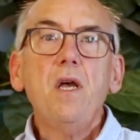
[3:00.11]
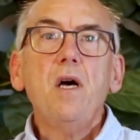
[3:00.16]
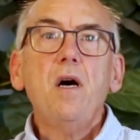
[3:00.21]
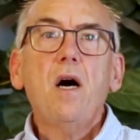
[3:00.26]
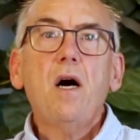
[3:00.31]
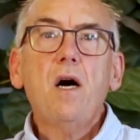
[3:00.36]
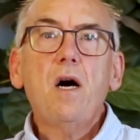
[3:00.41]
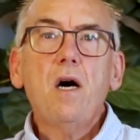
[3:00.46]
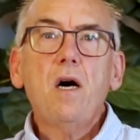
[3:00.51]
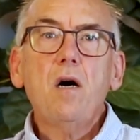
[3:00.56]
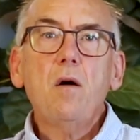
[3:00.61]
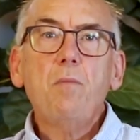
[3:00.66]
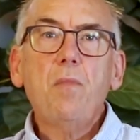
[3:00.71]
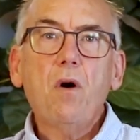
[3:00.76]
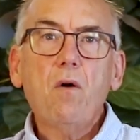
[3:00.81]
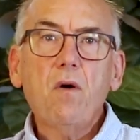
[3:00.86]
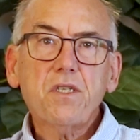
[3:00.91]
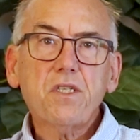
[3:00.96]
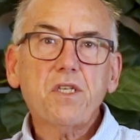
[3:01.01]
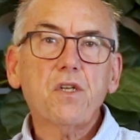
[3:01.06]
But
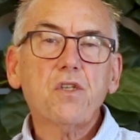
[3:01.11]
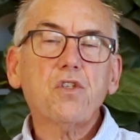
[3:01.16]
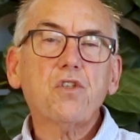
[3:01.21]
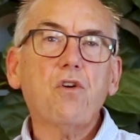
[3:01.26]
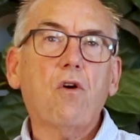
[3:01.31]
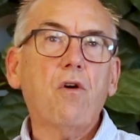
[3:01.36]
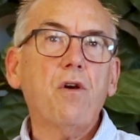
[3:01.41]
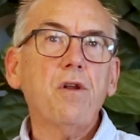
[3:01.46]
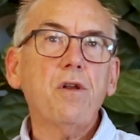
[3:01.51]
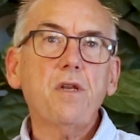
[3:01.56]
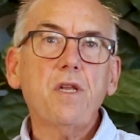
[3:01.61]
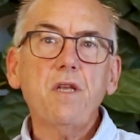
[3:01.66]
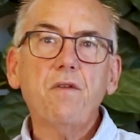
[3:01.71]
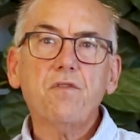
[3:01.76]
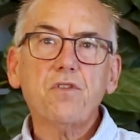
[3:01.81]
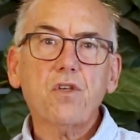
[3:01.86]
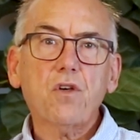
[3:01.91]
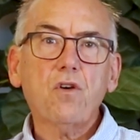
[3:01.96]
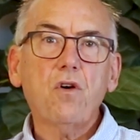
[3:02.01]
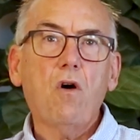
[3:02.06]
get started. Give
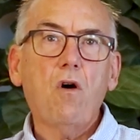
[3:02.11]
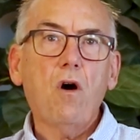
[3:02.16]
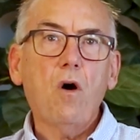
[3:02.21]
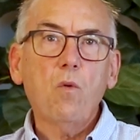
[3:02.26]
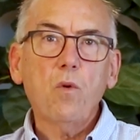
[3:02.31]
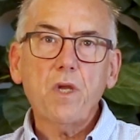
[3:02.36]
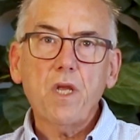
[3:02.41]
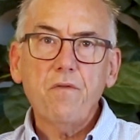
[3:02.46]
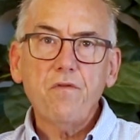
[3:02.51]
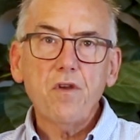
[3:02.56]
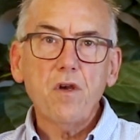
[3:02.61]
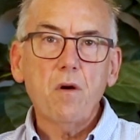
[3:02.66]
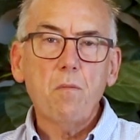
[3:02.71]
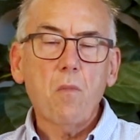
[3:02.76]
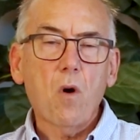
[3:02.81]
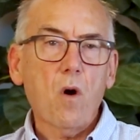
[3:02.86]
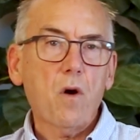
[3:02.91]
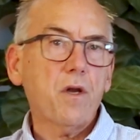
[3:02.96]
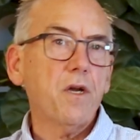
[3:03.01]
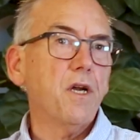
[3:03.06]
us a call. We'll give you a
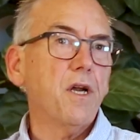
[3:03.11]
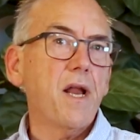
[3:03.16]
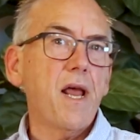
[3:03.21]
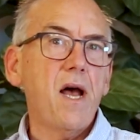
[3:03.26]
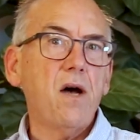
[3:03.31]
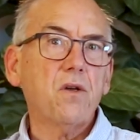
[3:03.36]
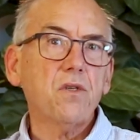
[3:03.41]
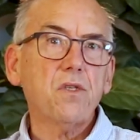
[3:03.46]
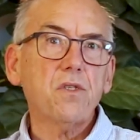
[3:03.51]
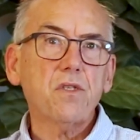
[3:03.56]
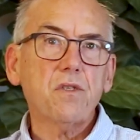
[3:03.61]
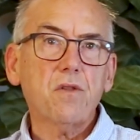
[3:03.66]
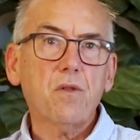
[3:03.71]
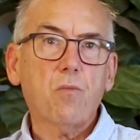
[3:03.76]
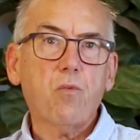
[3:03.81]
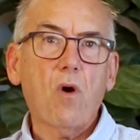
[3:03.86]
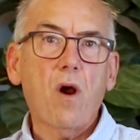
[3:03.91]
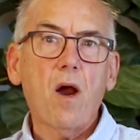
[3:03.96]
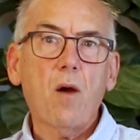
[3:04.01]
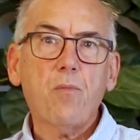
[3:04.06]
market analysis of the
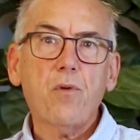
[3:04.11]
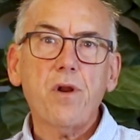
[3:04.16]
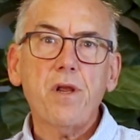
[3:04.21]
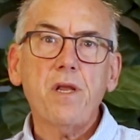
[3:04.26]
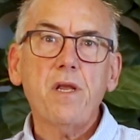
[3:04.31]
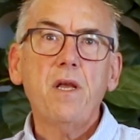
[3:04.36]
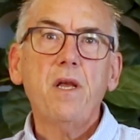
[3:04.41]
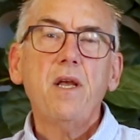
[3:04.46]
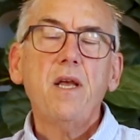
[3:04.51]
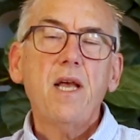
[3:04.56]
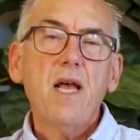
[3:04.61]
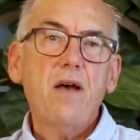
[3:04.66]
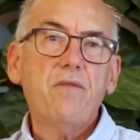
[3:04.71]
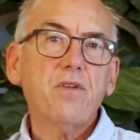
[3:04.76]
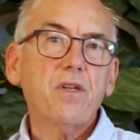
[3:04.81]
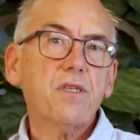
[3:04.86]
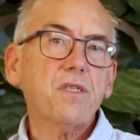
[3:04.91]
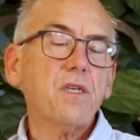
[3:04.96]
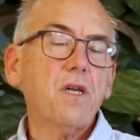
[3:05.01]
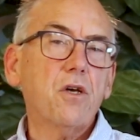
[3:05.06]
property, have a
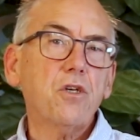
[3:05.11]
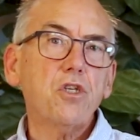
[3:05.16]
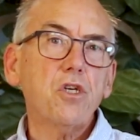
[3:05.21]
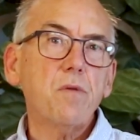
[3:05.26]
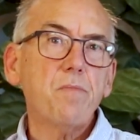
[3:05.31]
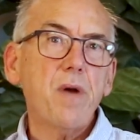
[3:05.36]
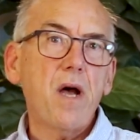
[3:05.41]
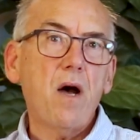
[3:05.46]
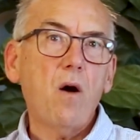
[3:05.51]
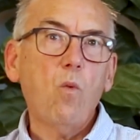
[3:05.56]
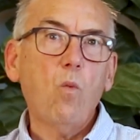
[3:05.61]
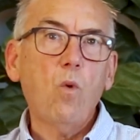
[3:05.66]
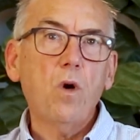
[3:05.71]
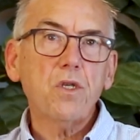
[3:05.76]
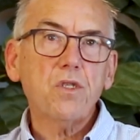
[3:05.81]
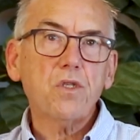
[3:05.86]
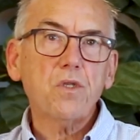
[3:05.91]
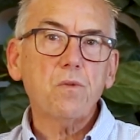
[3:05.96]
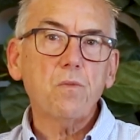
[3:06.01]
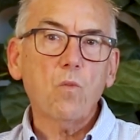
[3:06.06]
discussion about
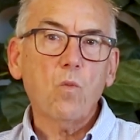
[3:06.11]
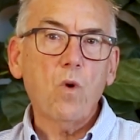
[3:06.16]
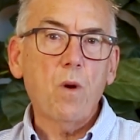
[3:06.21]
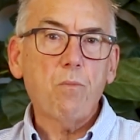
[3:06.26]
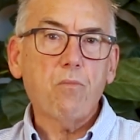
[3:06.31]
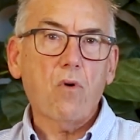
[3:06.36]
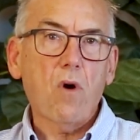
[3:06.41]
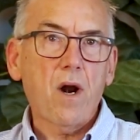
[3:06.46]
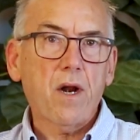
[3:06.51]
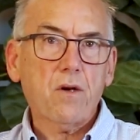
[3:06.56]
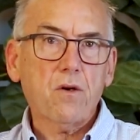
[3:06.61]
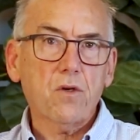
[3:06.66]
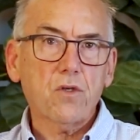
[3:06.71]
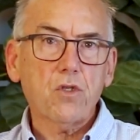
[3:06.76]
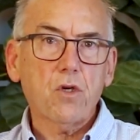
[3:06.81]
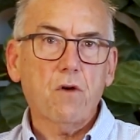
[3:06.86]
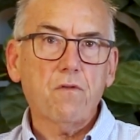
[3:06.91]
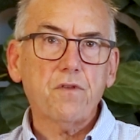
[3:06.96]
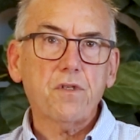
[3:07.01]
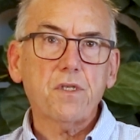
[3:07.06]
what product or
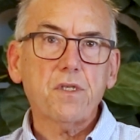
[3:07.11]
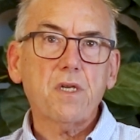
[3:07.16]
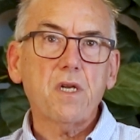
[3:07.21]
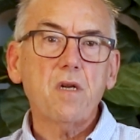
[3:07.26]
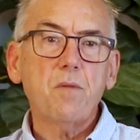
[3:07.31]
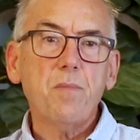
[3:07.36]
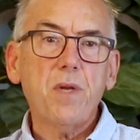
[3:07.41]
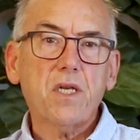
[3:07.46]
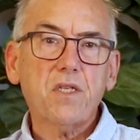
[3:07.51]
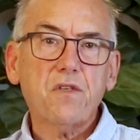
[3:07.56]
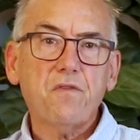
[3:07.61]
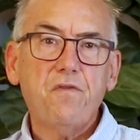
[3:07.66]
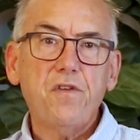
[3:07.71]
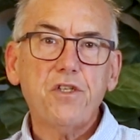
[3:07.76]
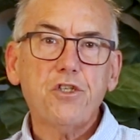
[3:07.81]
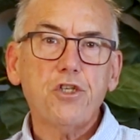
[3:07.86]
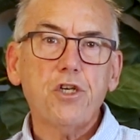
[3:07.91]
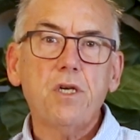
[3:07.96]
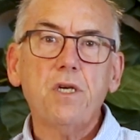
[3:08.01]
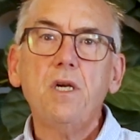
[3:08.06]
service is going to best
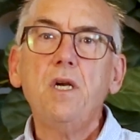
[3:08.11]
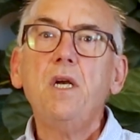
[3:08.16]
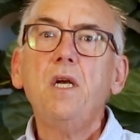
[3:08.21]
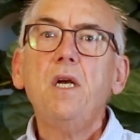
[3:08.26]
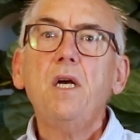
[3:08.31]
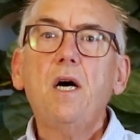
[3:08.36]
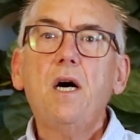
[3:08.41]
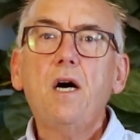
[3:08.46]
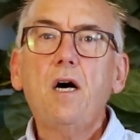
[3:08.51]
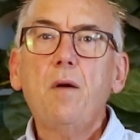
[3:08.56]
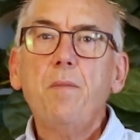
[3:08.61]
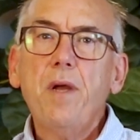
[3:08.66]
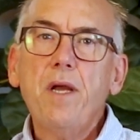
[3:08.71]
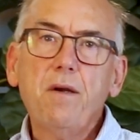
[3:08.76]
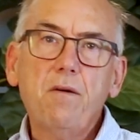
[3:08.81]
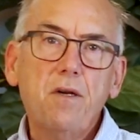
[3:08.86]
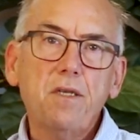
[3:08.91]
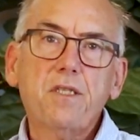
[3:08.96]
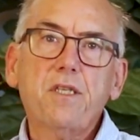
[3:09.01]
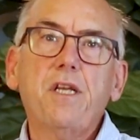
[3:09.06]
fit you,
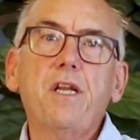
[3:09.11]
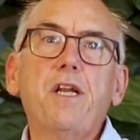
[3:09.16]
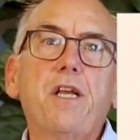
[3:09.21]
and let's get it